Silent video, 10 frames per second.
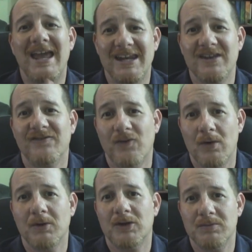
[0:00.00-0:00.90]
and
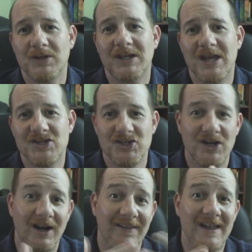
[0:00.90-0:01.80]
informal communication sharing,